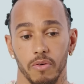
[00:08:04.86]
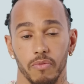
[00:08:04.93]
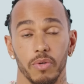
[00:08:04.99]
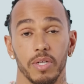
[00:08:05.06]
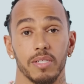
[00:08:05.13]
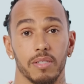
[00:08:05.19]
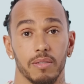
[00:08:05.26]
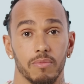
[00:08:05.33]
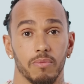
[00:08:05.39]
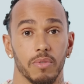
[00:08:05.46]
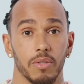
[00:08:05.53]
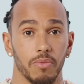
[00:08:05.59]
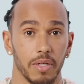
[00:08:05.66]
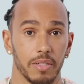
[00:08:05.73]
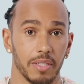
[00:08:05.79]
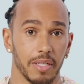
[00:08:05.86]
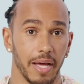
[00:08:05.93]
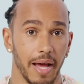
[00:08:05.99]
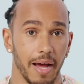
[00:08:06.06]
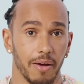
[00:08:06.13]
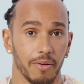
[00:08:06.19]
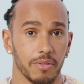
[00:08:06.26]
Of recent, we rented a
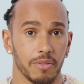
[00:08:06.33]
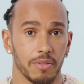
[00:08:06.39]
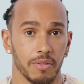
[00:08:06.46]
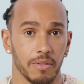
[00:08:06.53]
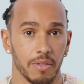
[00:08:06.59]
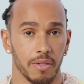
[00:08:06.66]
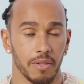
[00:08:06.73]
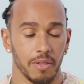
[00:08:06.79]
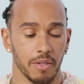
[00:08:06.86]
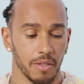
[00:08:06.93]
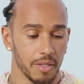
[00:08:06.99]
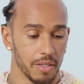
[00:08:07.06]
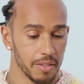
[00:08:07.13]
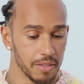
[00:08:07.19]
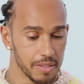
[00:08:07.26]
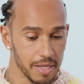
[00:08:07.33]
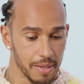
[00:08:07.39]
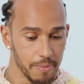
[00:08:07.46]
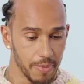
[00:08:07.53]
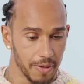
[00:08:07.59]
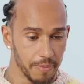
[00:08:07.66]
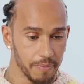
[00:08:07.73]
house in
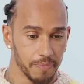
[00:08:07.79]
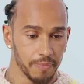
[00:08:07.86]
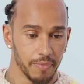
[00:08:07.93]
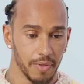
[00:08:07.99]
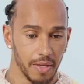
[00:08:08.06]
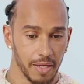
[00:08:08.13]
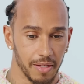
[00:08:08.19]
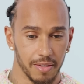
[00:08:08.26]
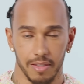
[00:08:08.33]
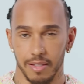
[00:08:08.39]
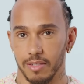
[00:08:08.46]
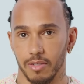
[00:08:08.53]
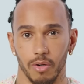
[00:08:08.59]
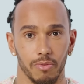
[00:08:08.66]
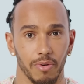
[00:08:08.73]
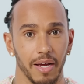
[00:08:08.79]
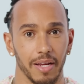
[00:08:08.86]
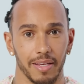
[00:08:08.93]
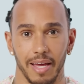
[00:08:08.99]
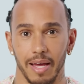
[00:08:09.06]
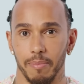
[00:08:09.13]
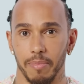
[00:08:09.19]
December and did this whole
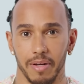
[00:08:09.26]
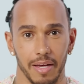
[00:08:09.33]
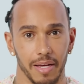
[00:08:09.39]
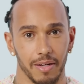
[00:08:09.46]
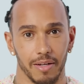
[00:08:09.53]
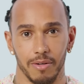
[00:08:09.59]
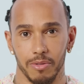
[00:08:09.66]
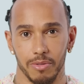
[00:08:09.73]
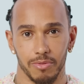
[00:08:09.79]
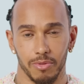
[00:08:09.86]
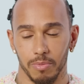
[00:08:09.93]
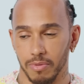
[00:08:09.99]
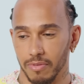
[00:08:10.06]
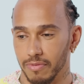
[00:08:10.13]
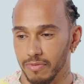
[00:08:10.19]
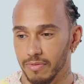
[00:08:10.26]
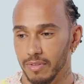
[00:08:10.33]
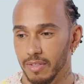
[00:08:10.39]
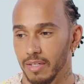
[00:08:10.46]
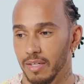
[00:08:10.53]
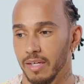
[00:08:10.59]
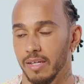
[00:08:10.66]
writing camp, and I had a whole group of
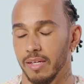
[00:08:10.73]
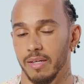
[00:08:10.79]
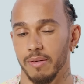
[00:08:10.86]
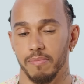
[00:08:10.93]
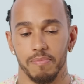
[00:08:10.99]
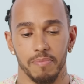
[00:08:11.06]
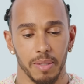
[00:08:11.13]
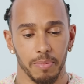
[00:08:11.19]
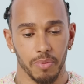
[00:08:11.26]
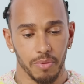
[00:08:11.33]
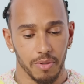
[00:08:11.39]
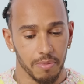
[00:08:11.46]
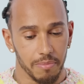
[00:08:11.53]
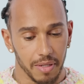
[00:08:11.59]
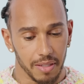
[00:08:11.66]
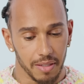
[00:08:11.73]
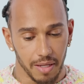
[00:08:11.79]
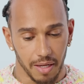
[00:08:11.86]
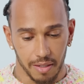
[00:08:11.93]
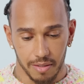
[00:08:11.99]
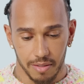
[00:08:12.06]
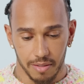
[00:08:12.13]
people with me
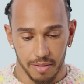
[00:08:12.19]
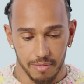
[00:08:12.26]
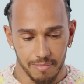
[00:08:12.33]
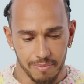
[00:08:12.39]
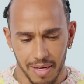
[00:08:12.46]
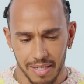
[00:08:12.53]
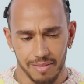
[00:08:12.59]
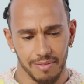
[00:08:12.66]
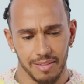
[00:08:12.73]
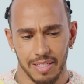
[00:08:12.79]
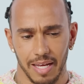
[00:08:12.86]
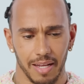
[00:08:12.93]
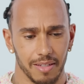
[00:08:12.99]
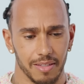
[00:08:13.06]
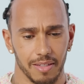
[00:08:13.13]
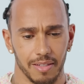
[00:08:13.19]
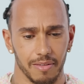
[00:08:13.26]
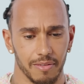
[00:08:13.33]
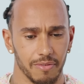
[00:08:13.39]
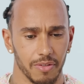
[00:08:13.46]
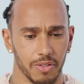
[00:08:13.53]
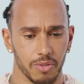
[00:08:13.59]
that massively talented
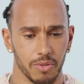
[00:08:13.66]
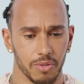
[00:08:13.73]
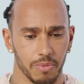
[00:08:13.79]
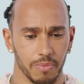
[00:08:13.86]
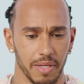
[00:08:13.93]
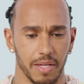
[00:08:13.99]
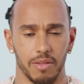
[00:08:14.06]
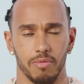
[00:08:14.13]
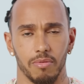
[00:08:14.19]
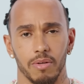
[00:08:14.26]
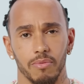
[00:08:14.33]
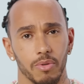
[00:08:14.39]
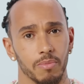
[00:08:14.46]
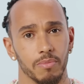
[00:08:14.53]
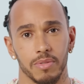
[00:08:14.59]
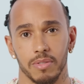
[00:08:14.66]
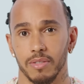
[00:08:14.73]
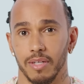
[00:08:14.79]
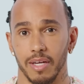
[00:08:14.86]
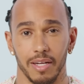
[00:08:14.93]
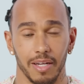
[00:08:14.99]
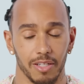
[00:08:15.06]
individuals, and we had 3 rooms
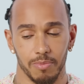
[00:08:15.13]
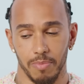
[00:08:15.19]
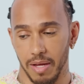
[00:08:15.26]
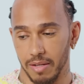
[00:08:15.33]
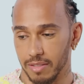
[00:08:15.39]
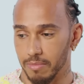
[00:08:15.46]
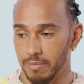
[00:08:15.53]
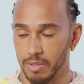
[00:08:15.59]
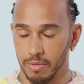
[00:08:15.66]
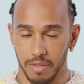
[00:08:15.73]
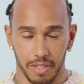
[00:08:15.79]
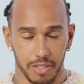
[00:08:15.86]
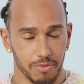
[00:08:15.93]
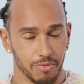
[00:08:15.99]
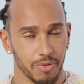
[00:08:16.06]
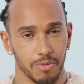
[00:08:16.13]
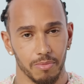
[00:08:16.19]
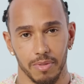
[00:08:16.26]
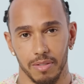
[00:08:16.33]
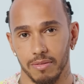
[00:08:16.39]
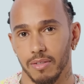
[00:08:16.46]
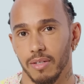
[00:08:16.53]
and I was bouncing between each
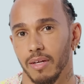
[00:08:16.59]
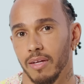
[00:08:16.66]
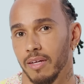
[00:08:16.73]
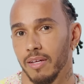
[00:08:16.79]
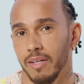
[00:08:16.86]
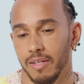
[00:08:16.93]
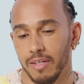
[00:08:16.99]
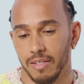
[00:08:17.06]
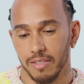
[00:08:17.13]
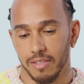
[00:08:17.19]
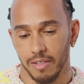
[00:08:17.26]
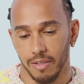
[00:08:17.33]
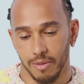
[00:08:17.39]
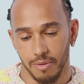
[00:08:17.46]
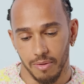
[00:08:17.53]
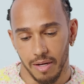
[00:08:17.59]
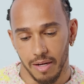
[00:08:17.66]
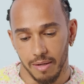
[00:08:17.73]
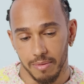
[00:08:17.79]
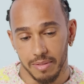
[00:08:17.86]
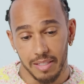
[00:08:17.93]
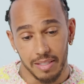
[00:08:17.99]
room. And so
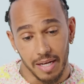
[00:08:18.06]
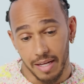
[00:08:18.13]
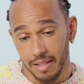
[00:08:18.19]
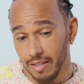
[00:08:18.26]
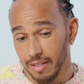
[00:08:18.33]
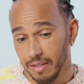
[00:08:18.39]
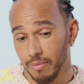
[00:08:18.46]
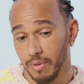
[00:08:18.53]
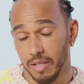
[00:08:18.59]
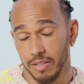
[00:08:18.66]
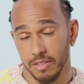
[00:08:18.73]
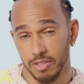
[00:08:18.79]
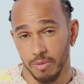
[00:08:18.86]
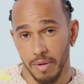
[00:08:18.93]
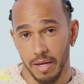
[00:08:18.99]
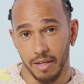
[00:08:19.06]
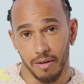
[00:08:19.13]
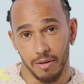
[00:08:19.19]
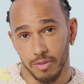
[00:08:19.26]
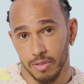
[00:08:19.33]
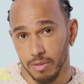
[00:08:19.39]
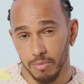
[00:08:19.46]
I did that, and when I was in Jamaica,
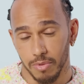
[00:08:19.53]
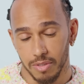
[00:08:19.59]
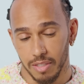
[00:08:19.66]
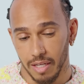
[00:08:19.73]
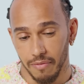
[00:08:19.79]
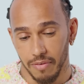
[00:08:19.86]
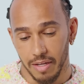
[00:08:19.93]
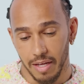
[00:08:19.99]
I was doing music every